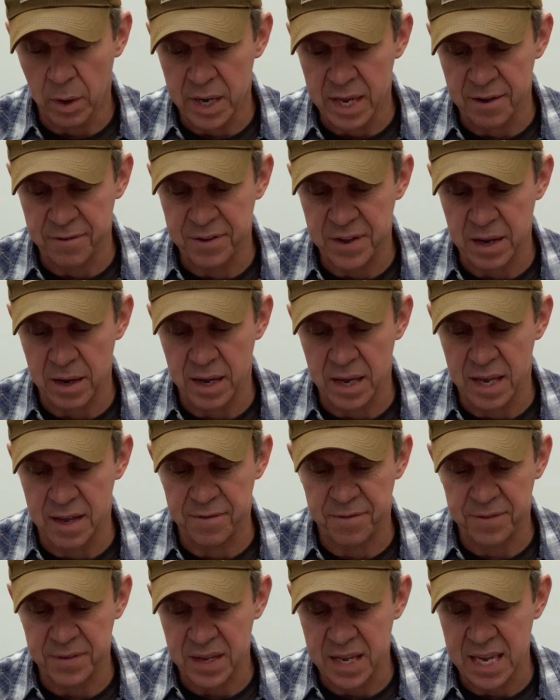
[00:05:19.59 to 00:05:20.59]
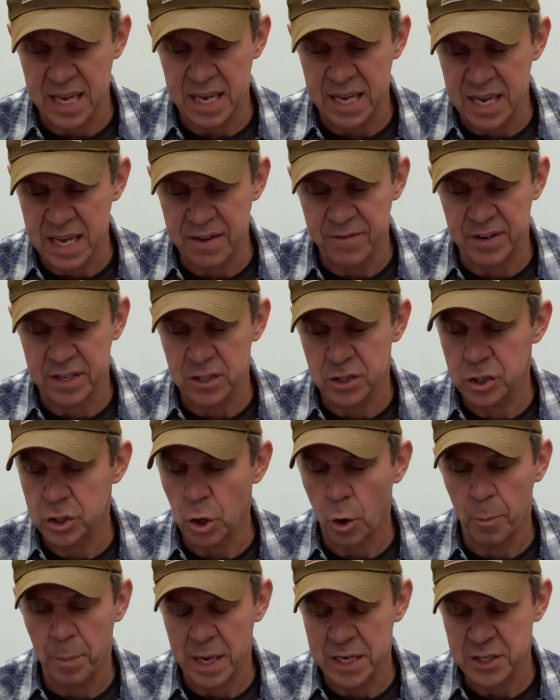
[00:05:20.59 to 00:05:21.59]
if he even
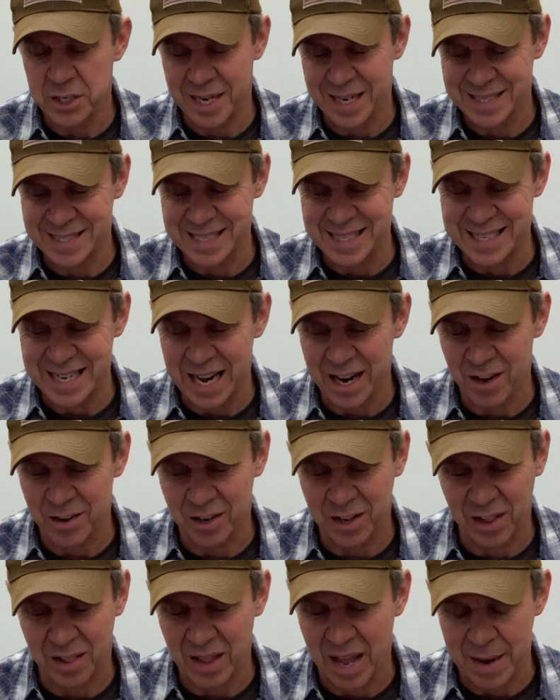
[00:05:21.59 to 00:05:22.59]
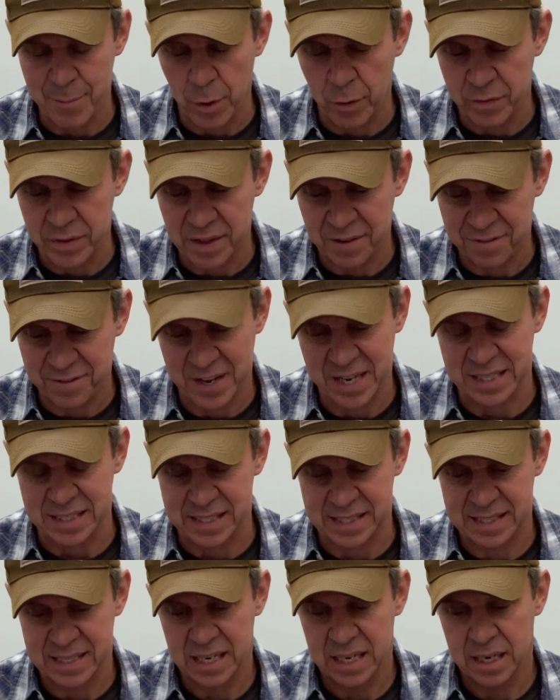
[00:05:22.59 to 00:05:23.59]
so much as dared climb over the
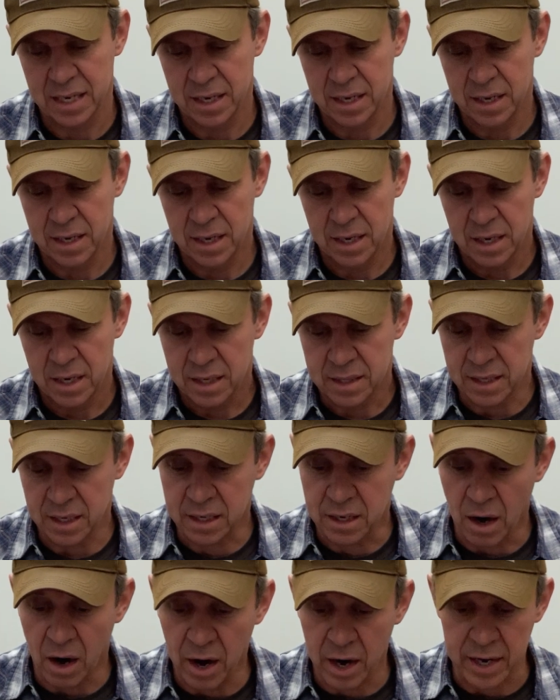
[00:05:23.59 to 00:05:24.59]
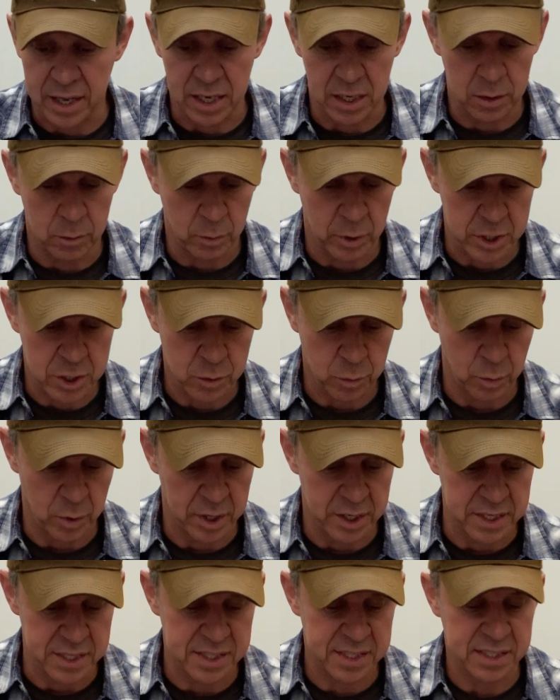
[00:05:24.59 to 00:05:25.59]
fence. The garden, which
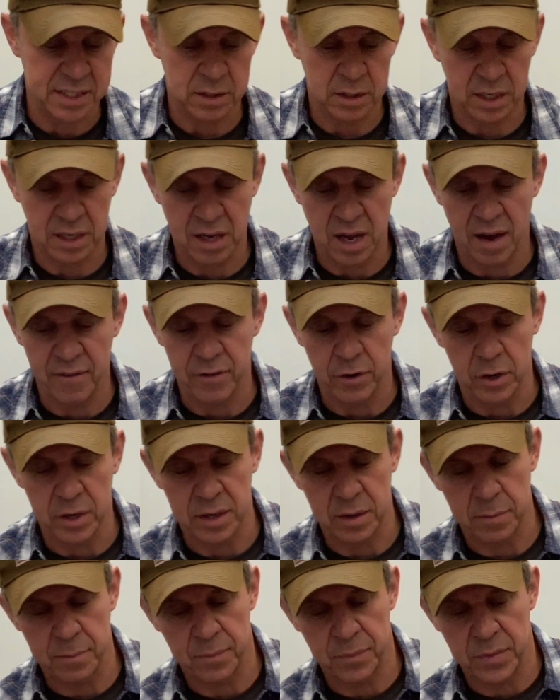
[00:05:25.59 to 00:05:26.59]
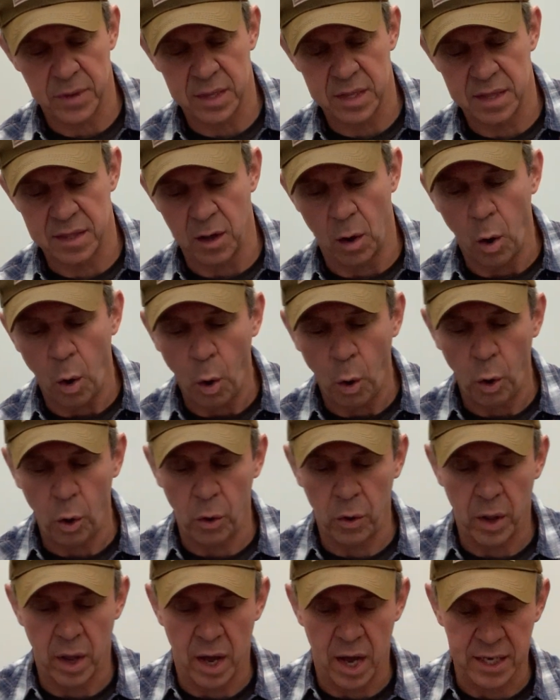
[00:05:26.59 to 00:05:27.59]
was covered the
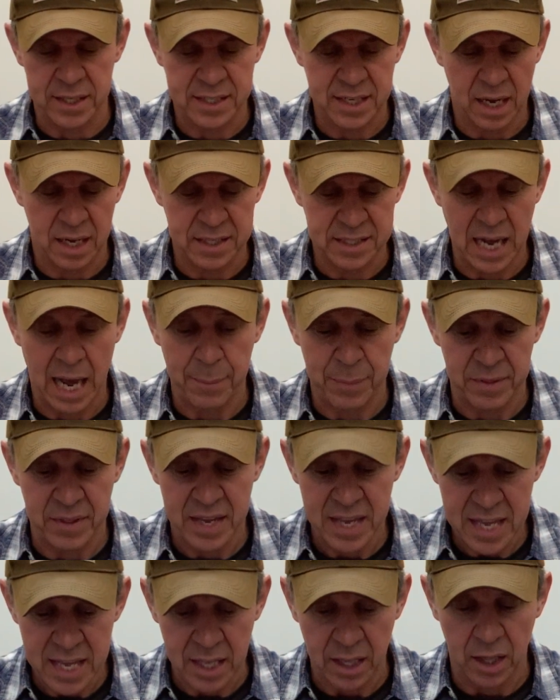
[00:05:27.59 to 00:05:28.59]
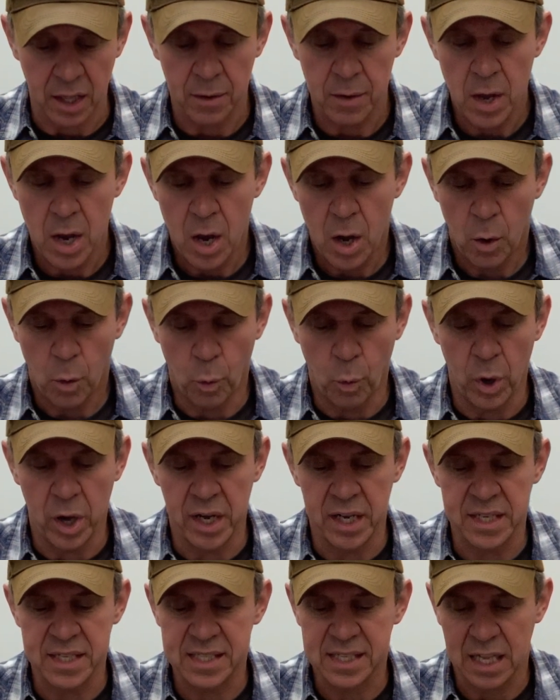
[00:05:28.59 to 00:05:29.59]
whole on top of the hill,
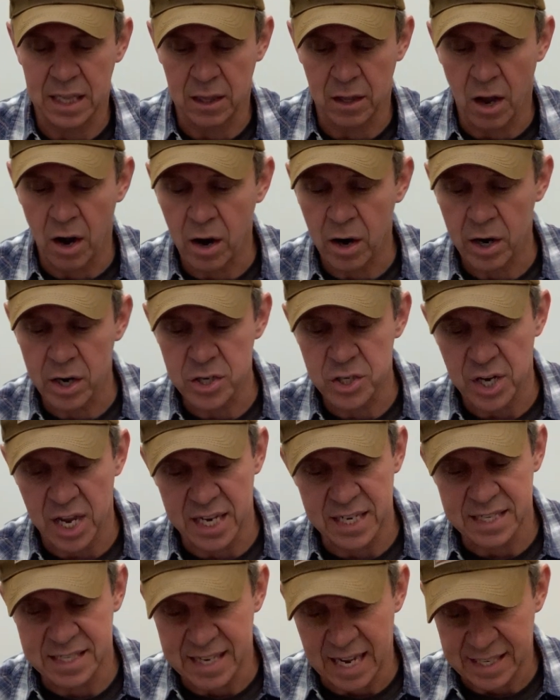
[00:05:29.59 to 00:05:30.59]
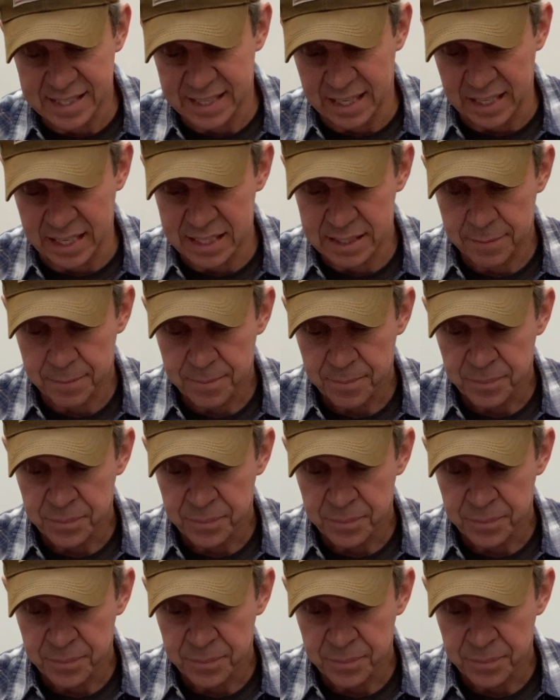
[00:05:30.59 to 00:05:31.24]
was large and desolate.